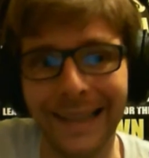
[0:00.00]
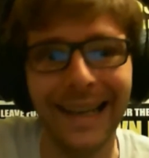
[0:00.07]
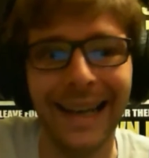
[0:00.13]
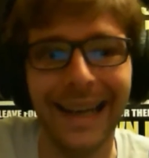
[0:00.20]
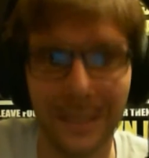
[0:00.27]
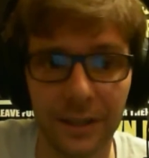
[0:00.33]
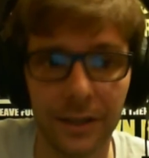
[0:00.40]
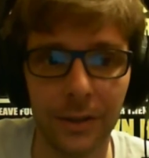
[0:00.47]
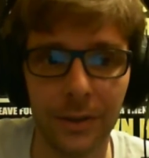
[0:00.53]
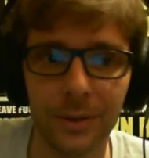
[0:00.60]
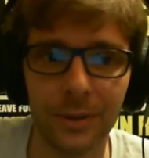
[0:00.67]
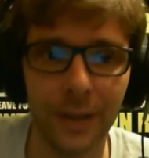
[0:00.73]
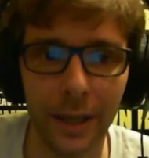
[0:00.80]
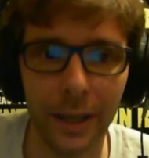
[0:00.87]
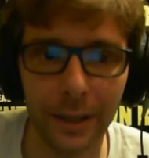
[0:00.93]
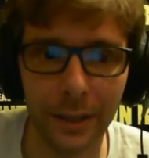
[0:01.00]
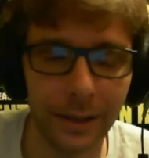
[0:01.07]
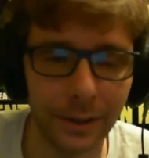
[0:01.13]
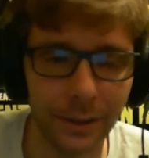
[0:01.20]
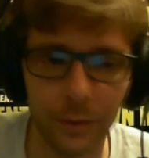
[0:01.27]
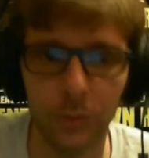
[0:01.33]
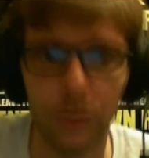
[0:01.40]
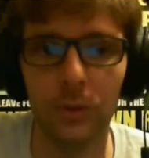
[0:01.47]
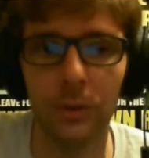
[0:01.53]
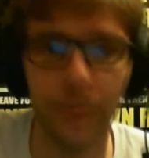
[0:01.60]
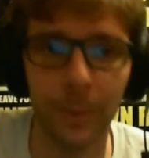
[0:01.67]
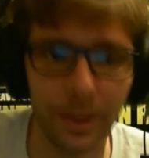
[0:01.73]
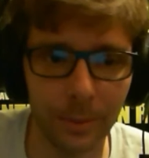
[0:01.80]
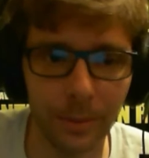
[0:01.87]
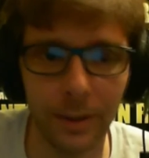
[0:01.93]
as I do today. I didn't talk to
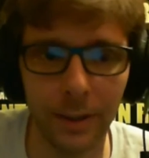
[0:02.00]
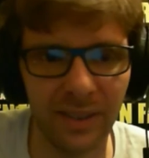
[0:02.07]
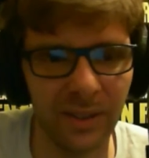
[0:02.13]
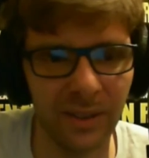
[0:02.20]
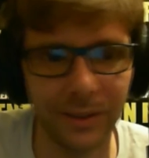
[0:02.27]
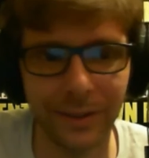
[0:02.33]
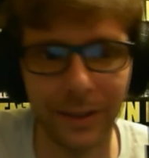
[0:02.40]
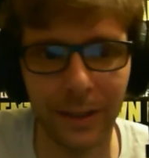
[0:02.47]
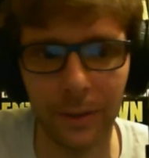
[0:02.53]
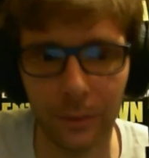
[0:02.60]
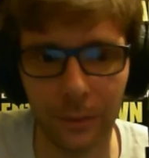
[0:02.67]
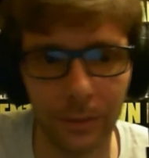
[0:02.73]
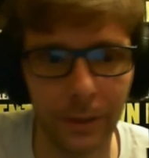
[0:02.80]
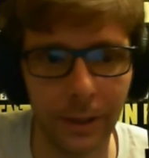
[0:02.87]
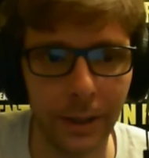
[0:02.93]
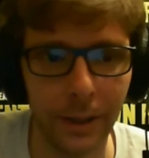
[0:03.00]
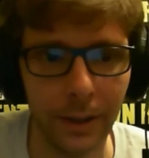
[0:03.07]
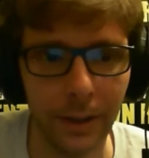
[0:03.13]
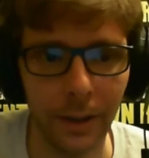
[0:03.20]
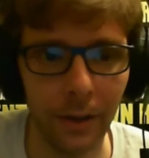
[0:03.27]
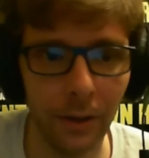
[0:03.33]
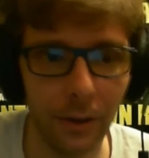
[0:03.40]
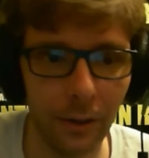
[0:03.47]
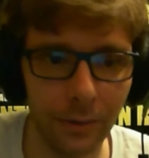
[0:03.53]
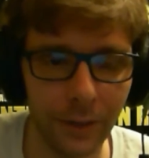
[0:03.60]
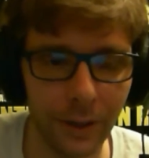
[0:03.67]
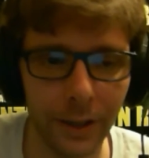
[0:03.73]
people. I didn't understand all a lot of it.